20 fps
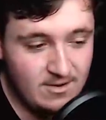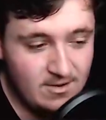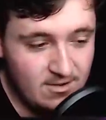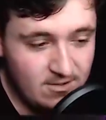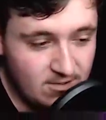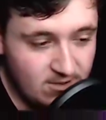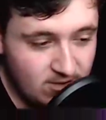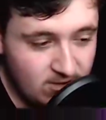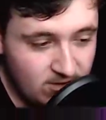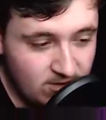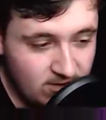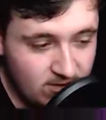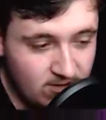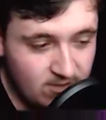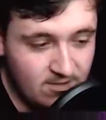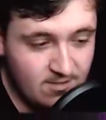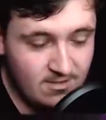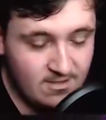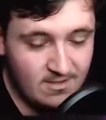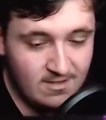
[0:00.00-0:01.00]
You're, you
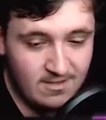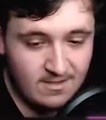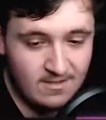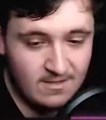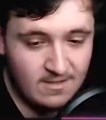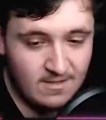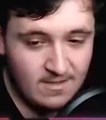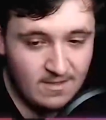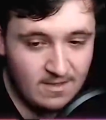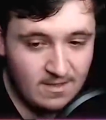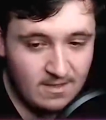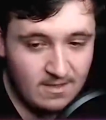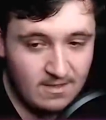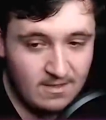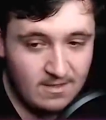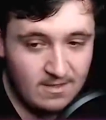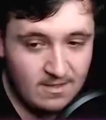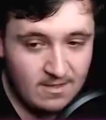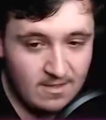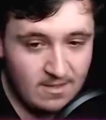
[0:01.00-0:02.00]
fine.
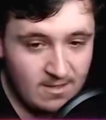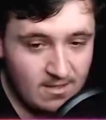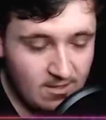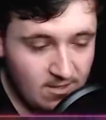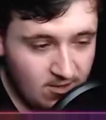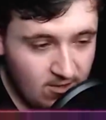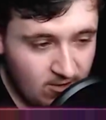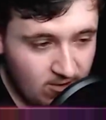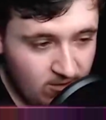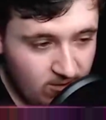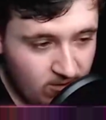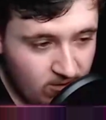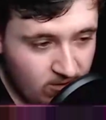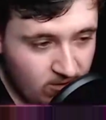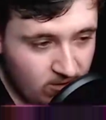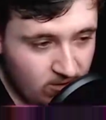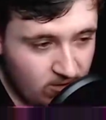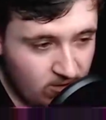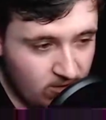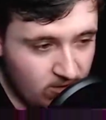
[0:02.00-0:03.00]
So let's
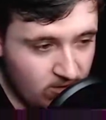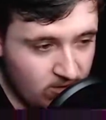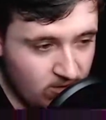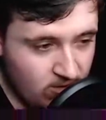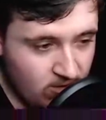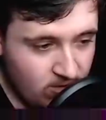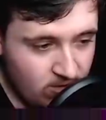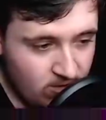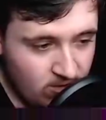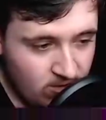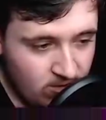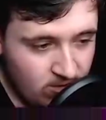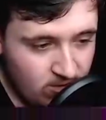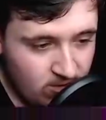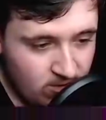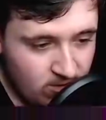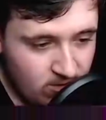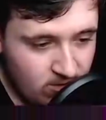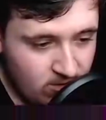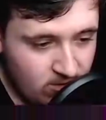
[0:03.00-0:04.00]
just focus on getting
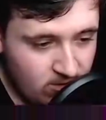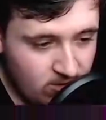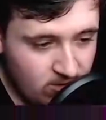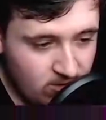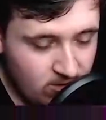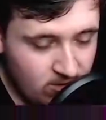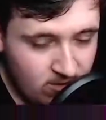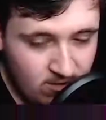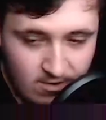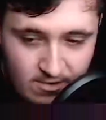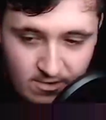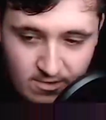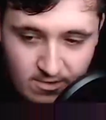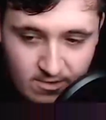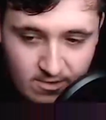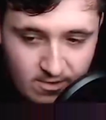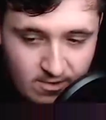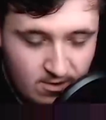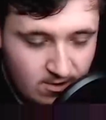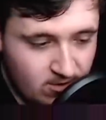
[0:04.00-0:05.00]
you through your
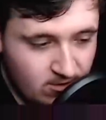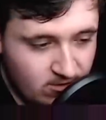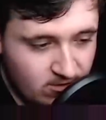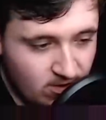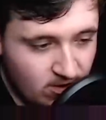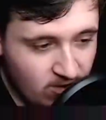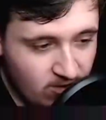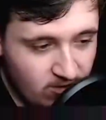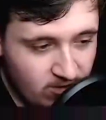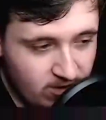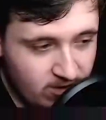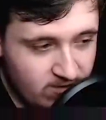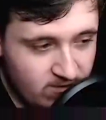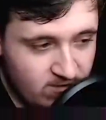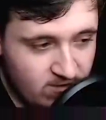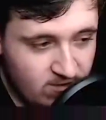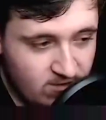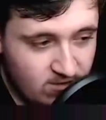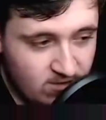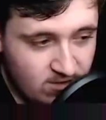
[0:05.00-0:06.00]
first week. So okay?
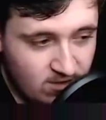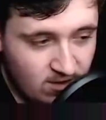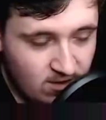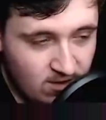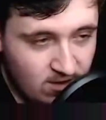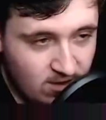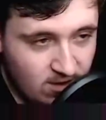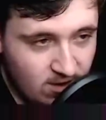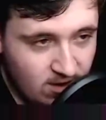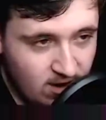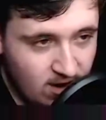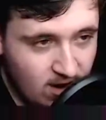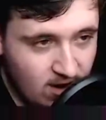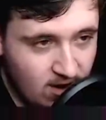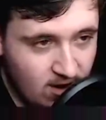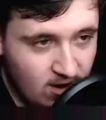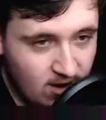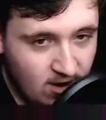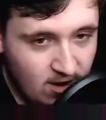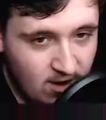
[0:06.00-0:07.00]
let's just, uh,
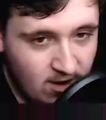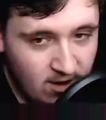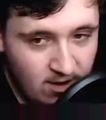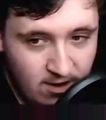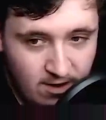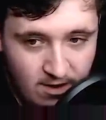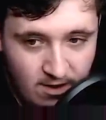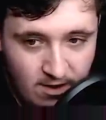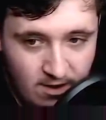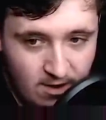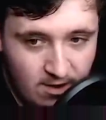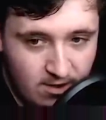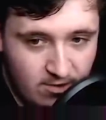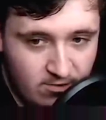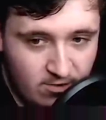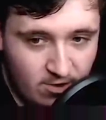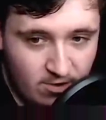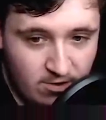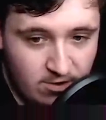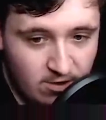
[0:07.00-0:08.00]
yeah. Uh,
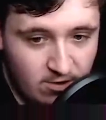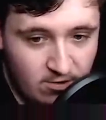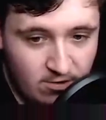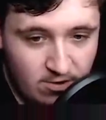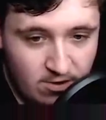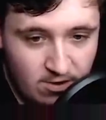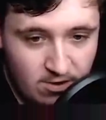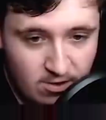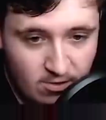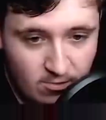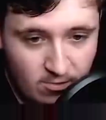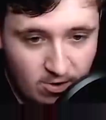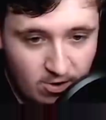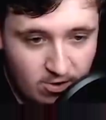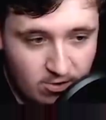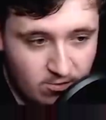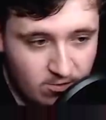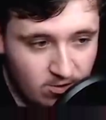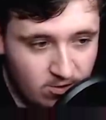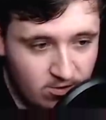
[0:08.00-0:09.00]
so you you
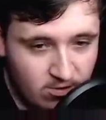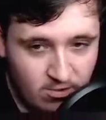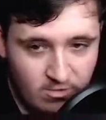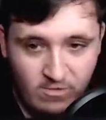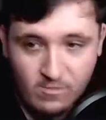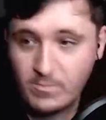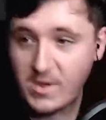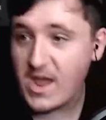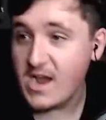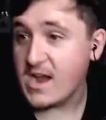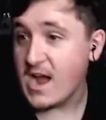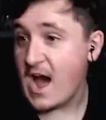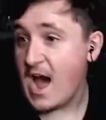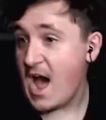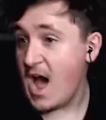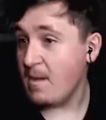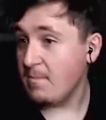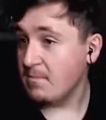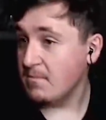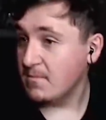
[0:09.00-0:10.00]
work with a speak
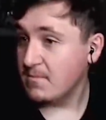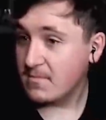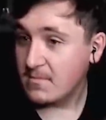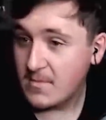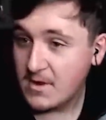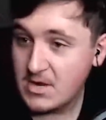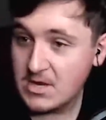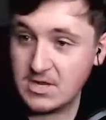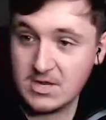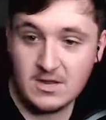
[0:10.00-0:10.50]
up.